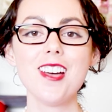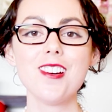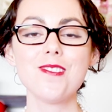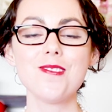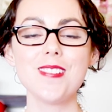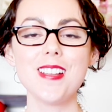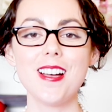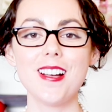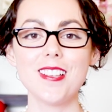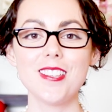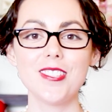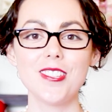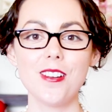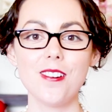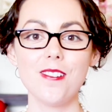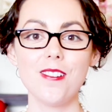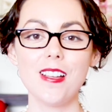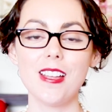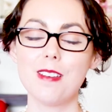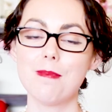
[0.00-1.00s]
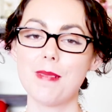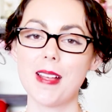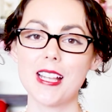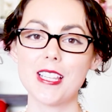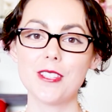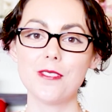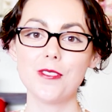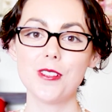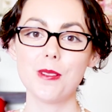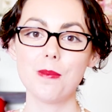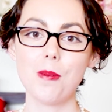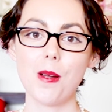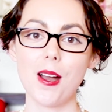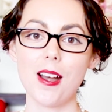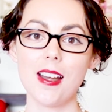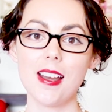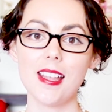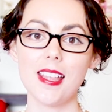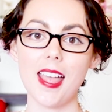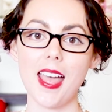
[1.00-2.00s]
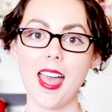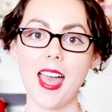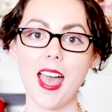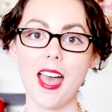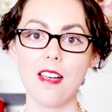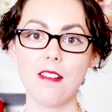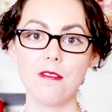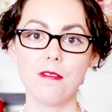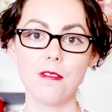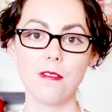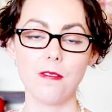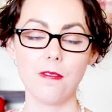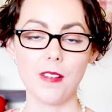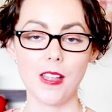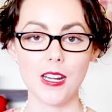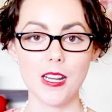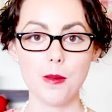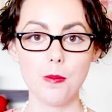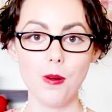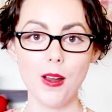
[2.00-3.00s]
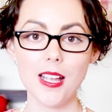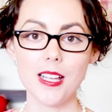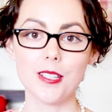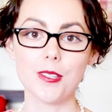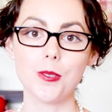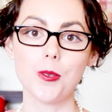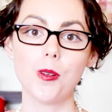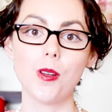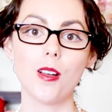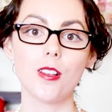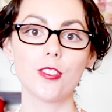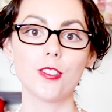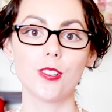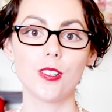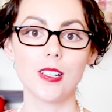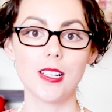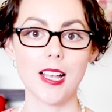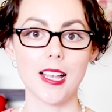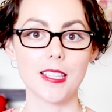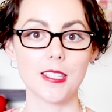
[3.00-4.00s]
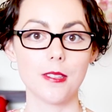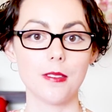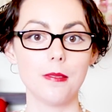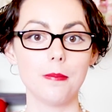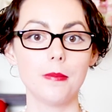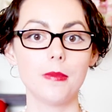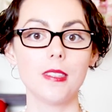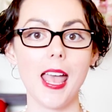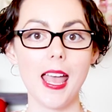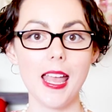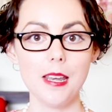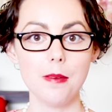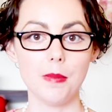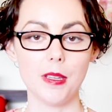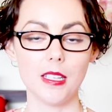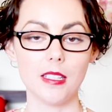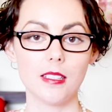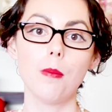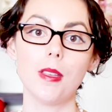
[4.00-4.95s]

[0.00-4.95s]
We also, in Mansfield Park, have Fanny Price, who calls her cousin Edmund,